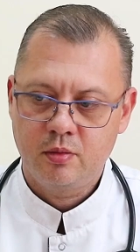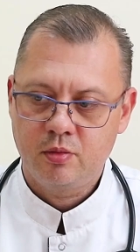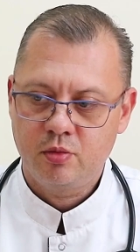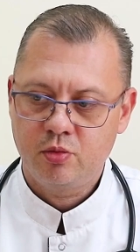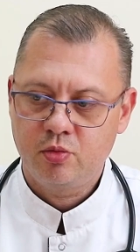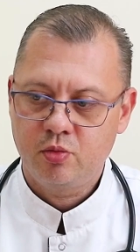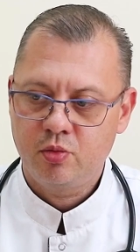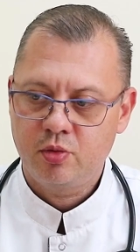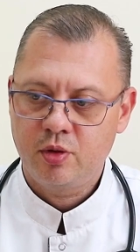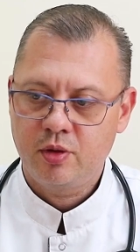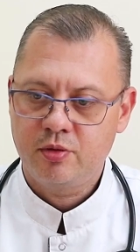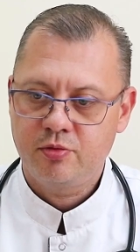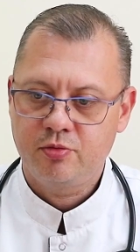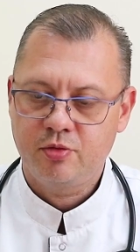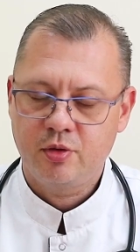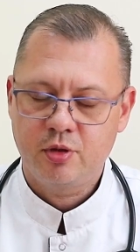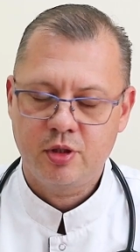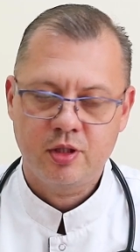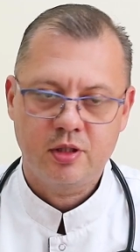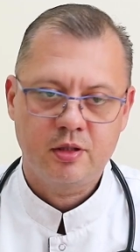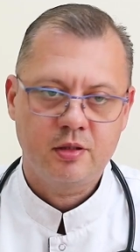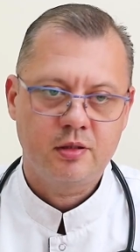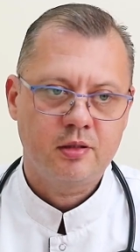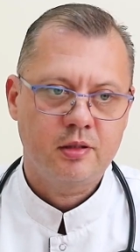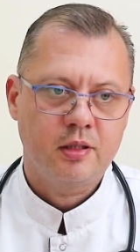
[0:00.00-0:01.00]
Do not
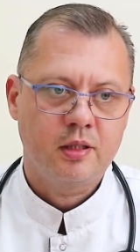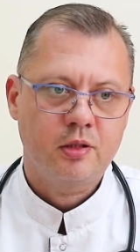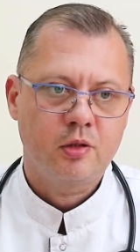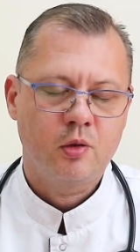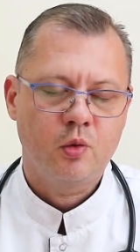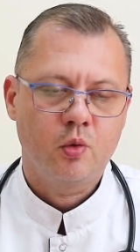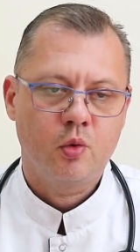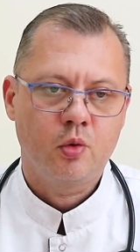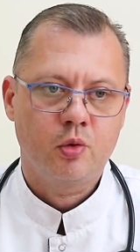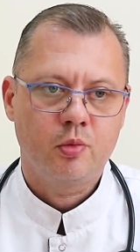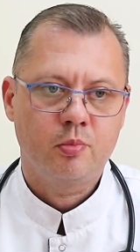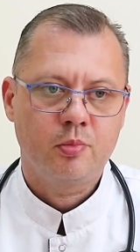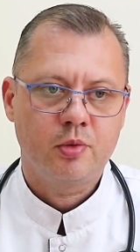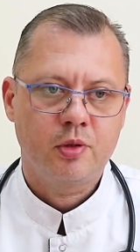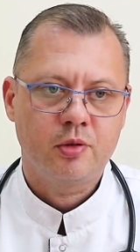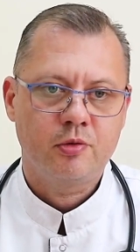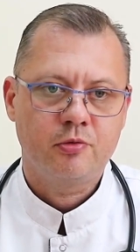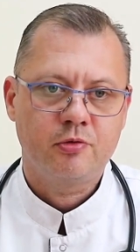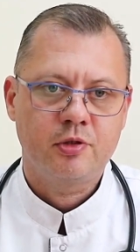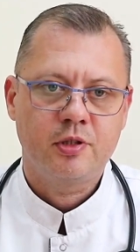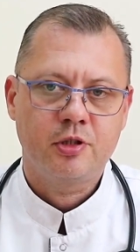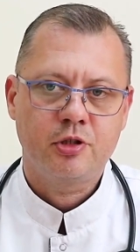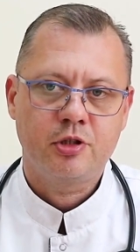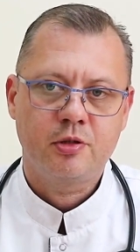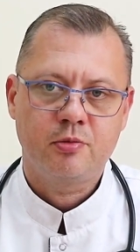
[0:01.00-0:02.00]
forget that all burn
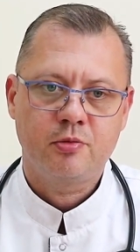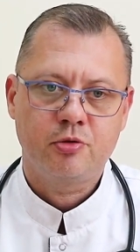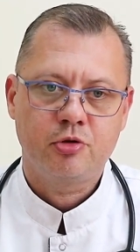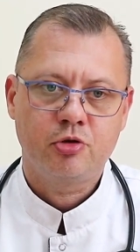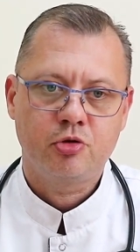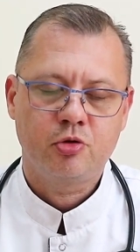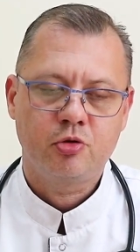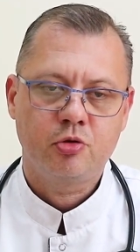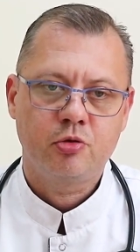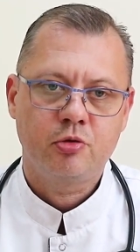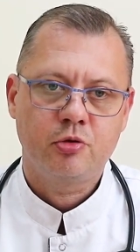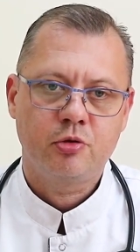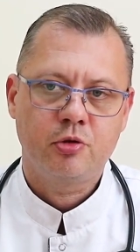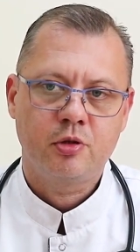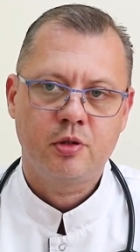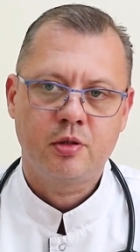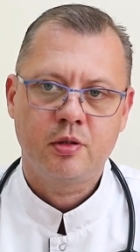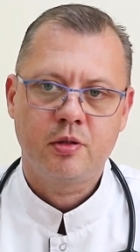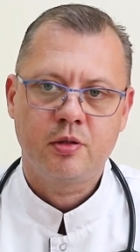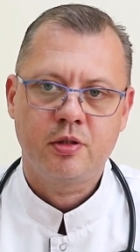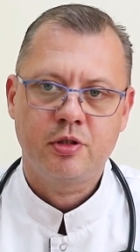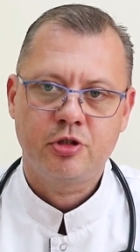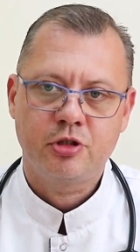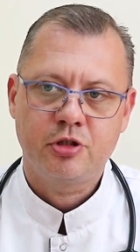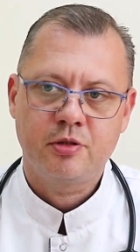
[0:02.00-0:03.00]
victims should
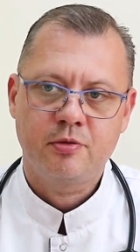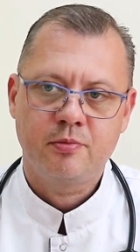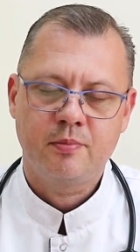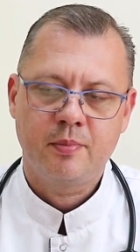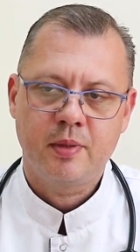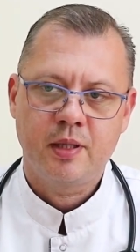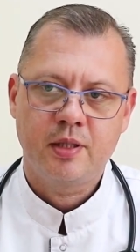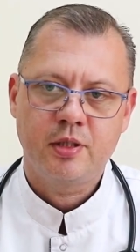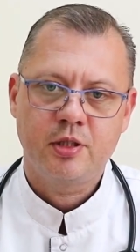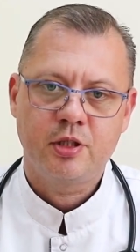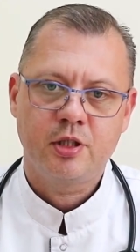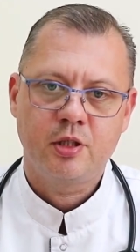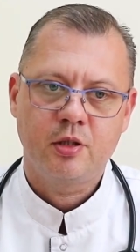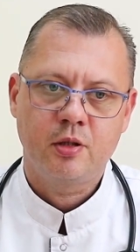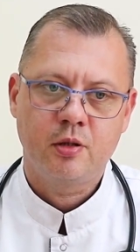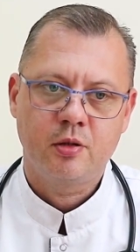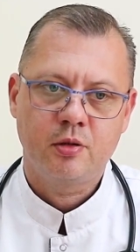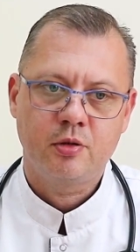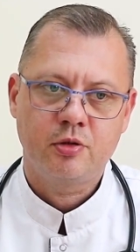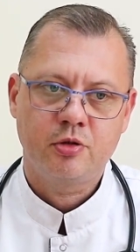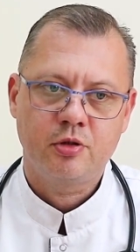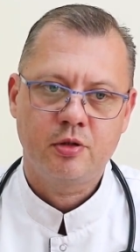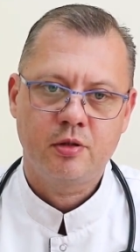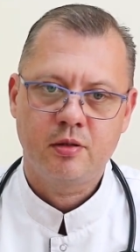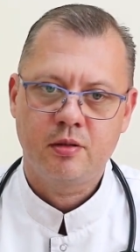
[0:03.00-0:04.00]
receive
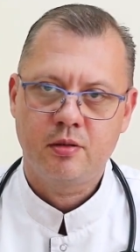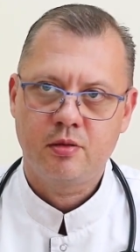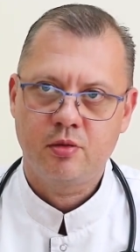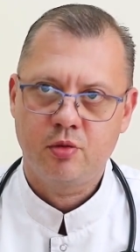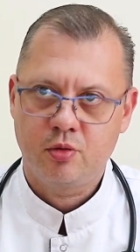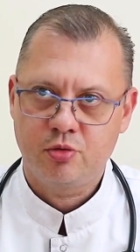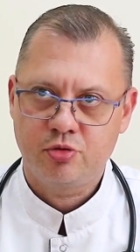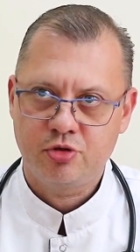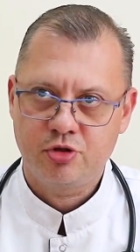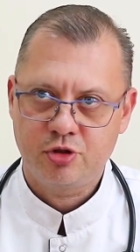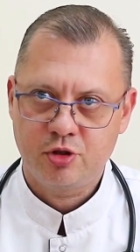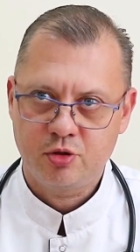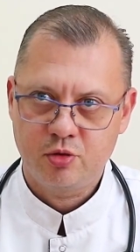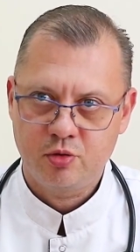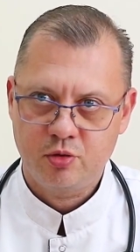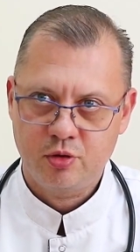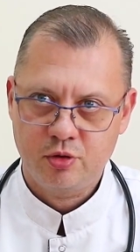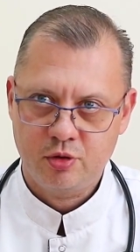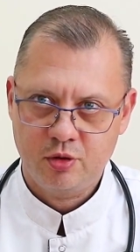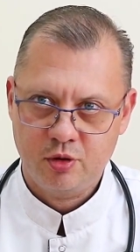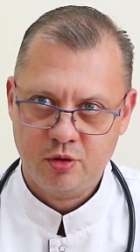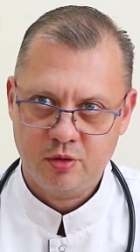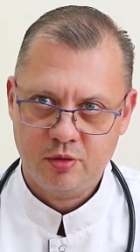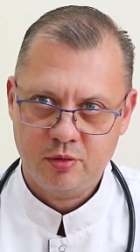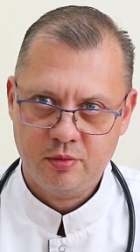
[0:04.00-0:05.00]
painkillers,
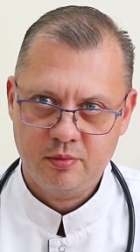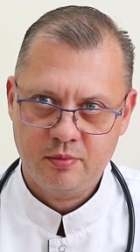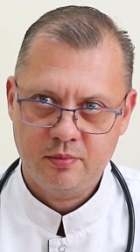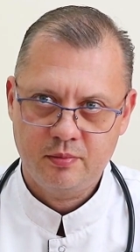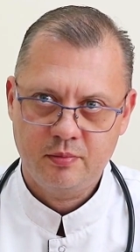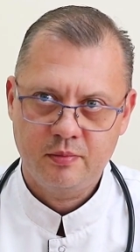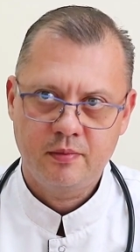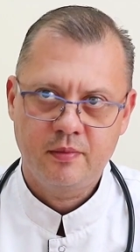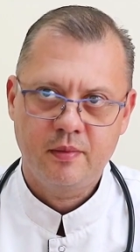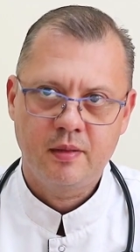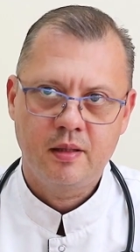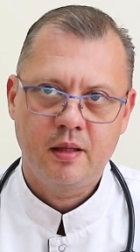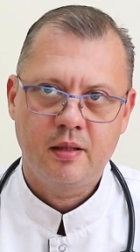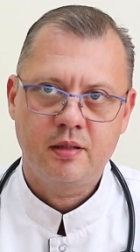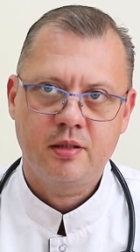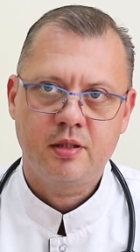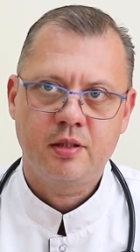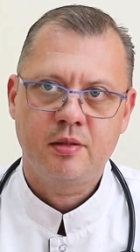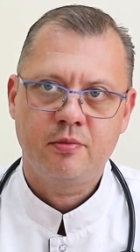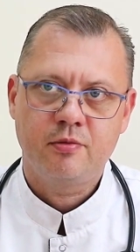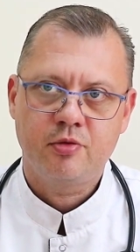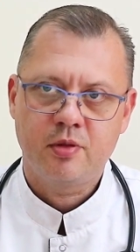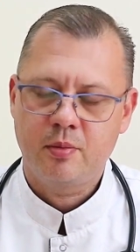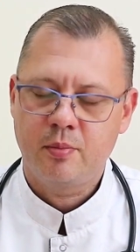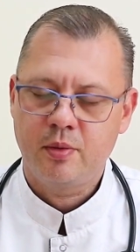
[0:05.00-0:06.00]
non-steroidal
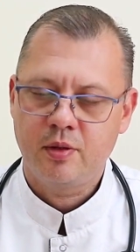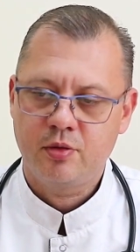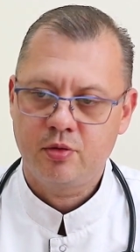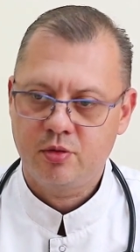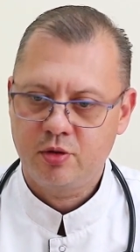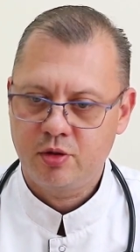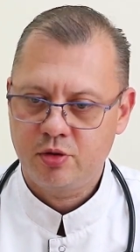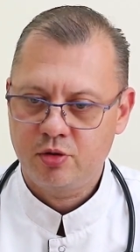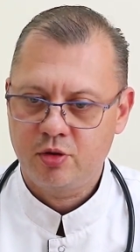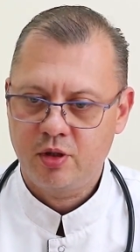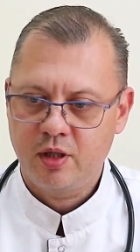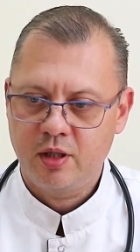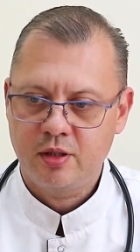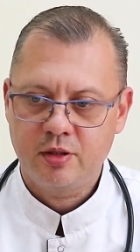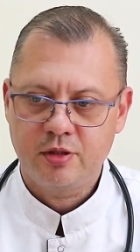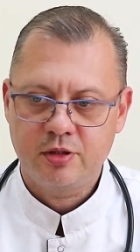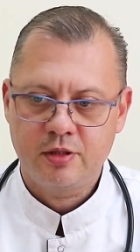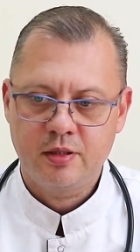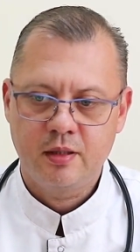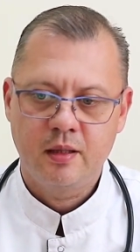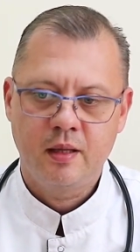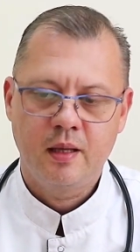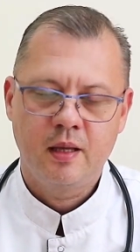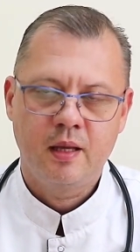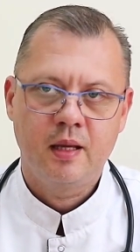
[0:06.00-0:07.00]
anti-inflammatory drugs,
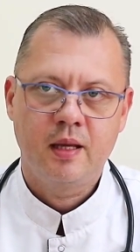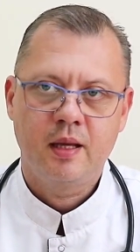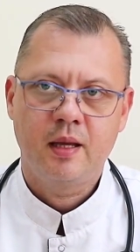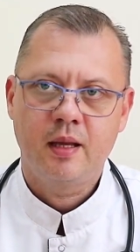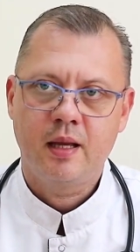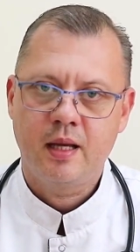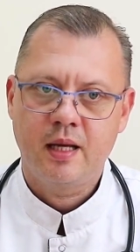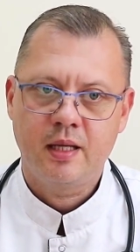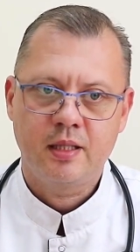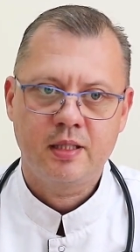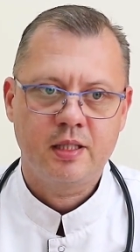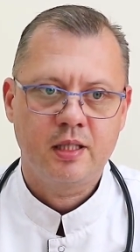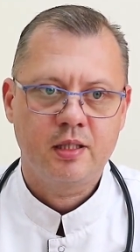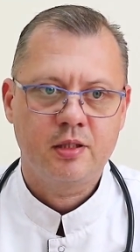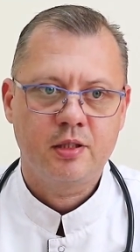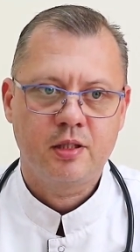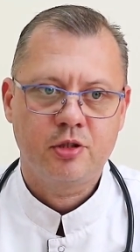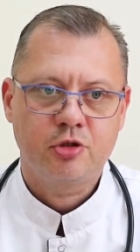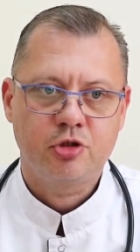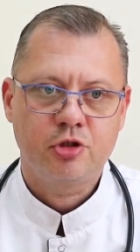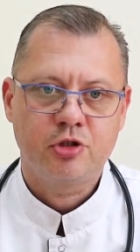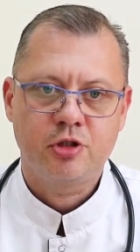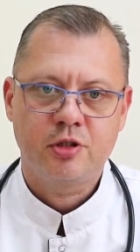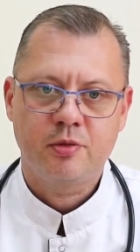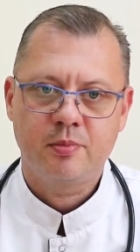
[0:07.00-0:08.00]
any
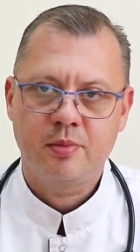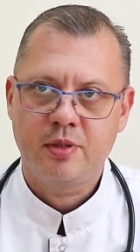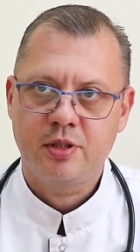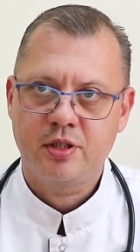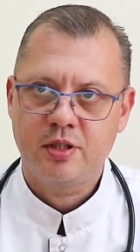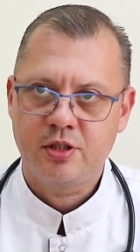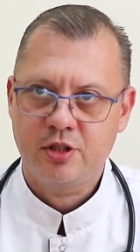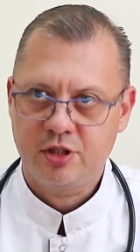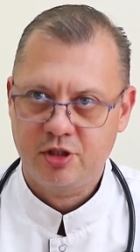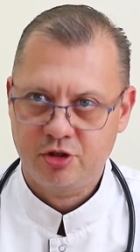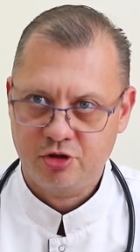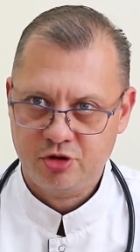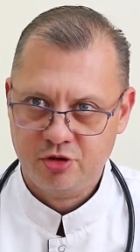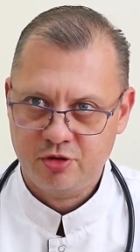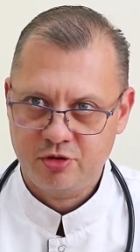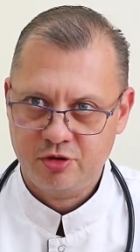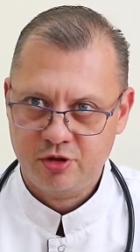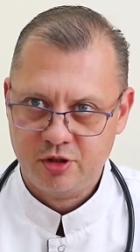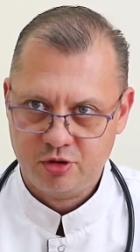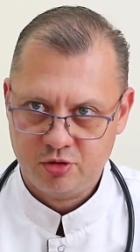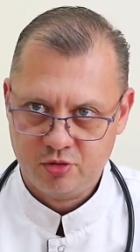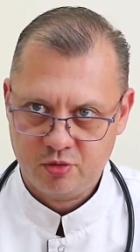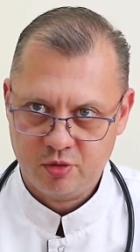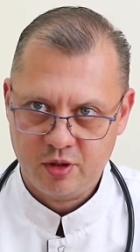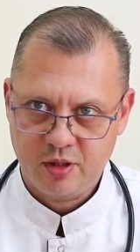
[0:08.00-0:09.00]
analgesic medications
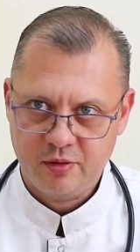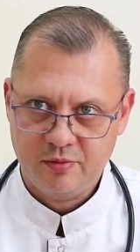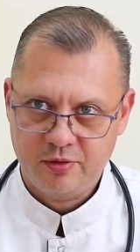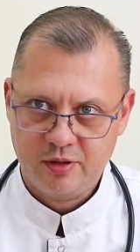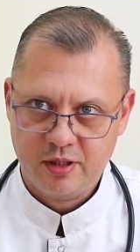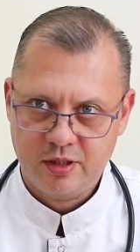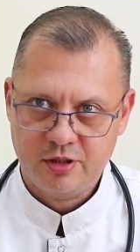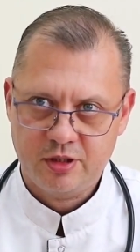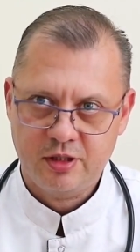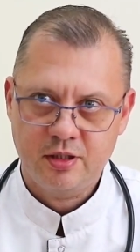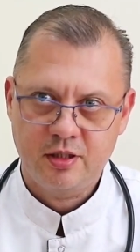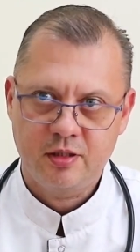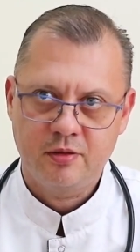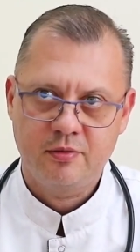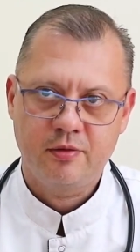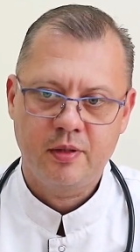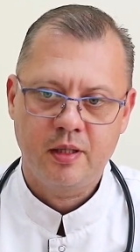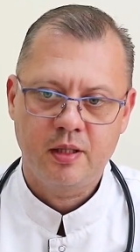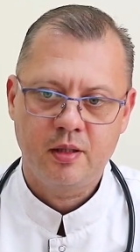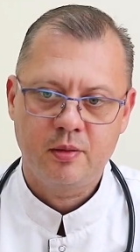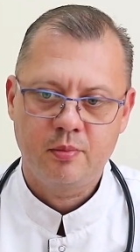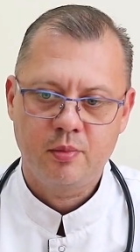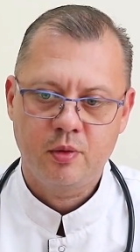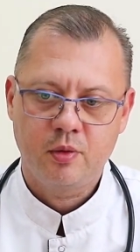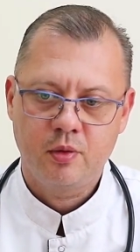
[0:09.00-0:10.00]
that you have readily
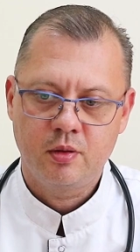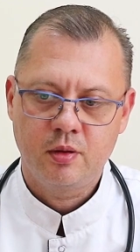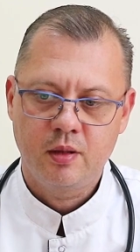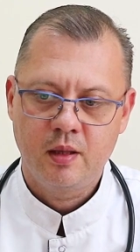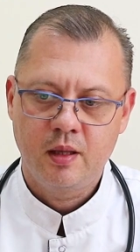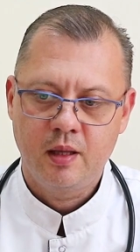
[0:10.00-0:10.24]
available,